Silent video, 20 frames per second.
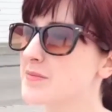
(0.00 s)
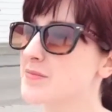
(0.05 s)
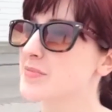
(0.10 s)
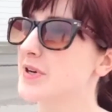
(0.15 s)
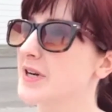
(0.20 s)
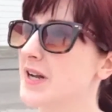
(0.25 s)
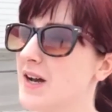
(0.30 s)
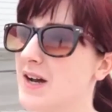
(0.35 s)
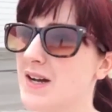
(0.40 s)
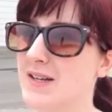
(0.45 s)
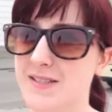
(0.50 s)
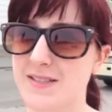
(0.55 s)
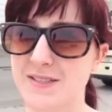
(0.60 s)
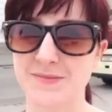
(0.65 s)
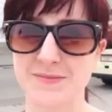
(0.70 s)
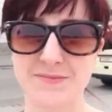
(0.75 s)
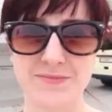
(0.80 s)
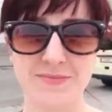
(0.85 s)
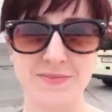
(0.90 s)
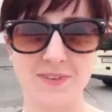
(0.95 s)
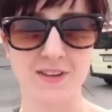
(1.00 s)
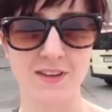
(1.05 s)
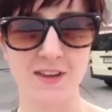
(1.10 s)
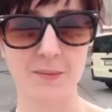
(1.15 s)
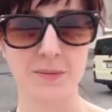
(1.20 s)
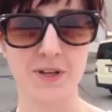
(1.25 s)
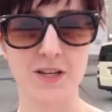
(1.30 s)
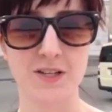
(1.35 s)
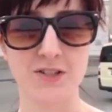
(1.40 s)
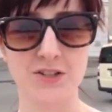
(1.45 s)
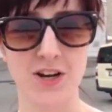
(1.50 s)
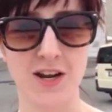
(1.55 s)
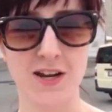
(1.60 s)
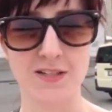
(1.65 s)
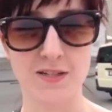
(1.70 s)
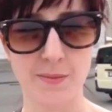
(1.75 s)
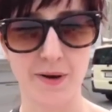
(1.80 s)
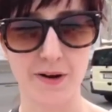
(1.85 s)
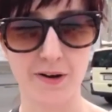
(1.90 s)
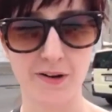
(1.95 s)
pretty awesome. I want to get you
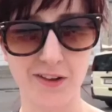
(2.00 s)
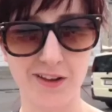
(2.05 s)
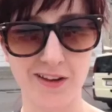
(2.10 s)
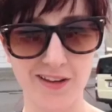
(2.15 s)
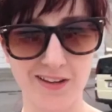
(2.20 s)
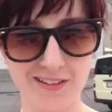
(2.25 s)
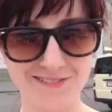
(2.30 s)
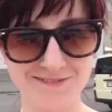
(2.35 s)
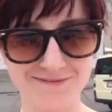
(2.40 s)
guys a better look.